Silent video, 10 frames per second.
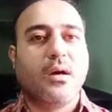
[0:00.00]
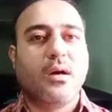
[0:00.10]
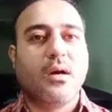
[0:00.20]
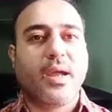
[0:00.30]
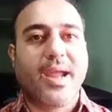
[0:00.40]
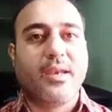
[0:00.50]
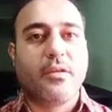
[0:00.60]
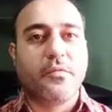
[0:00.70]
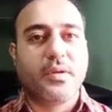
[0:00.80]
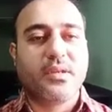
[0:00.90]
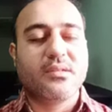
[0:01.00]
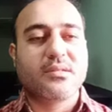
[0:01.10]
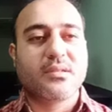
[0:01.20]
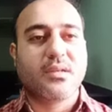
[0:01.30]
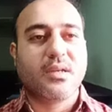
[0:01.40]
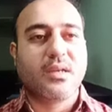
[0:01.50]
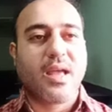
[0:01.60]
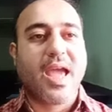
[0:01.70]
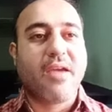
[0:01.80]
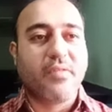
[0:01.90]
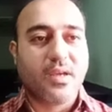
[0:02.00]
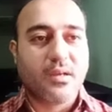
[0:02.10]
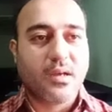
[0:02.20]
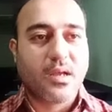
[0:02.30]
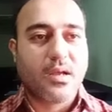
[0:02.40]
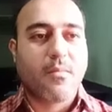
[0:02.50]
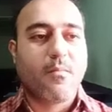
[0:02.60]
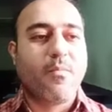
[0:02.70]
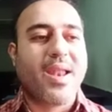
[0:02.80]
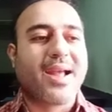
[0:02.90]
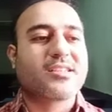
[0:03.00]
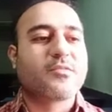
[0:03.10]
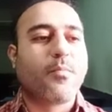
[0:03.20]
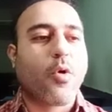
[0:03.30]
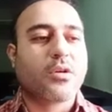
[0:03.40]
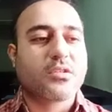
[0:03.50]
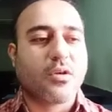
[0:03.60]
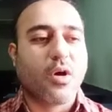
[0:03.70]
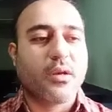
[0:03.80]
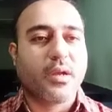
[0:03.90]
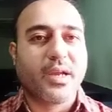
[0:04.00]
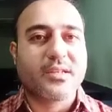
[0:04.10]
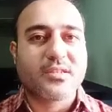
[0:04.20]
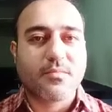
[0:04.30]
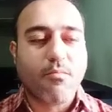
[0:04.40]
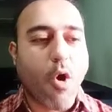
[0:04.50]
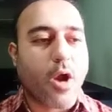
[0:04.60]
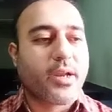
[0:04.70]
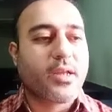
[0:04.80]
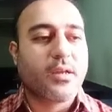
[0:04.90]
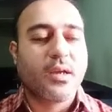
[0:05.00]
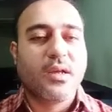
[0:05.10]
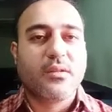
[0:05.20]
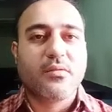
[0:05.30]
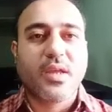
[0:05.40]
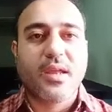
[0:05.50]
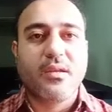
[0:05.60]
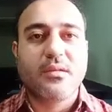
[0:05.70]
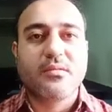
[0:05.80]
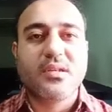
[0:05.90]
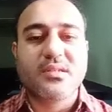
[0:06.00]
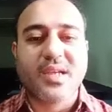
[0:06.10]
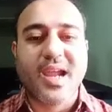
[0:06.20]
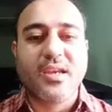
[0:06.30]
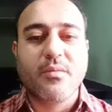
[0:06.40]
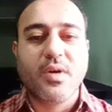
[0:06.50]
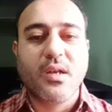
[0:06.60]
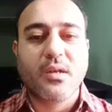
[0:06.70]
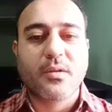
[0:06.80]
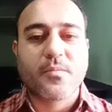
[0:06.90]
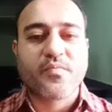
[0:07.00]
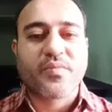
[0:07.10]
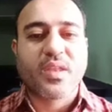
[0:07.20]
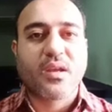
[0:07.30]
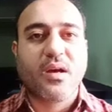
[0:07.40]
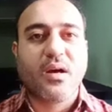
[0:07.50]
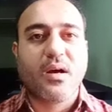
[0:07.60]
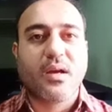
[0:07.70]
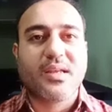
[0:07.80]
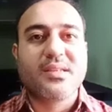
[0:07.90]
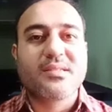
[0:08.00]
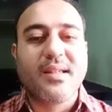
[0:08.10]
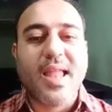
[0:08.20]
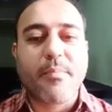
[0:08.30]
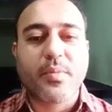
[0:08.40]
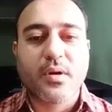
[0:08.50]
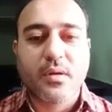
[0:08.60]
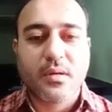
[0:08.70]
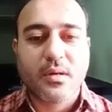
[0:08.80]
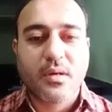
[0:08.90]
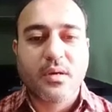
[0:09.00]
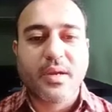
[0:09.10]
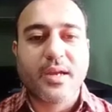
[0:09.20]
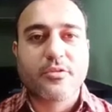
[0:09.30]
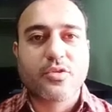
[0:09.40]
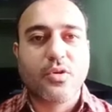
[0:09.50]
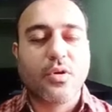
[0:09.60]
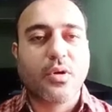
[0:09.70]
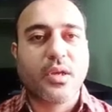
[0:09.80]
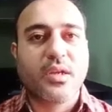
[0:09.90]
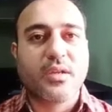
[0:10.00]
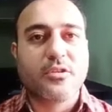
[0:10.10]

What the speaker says: and if it is having black spots on its body, then this animal is leopard, right? So it is,